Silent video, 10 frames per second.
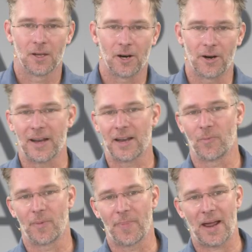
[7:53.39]
All right, and
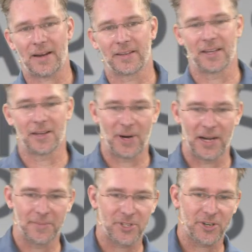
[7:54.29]
we're back again. My
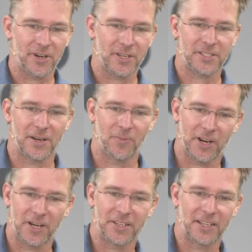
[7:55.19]
name is Chris, and we're
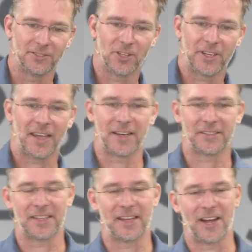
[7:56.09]
going to take a look at
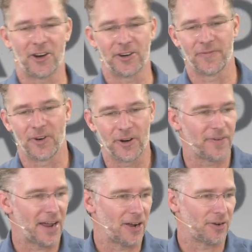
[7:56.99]
the air diverter
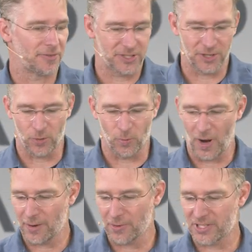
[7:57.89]
valves. So
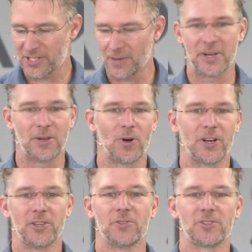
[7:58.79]
why would somebody want
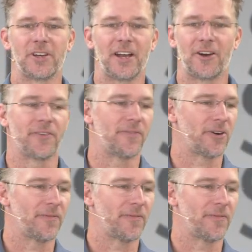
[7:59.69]
to use an air diverter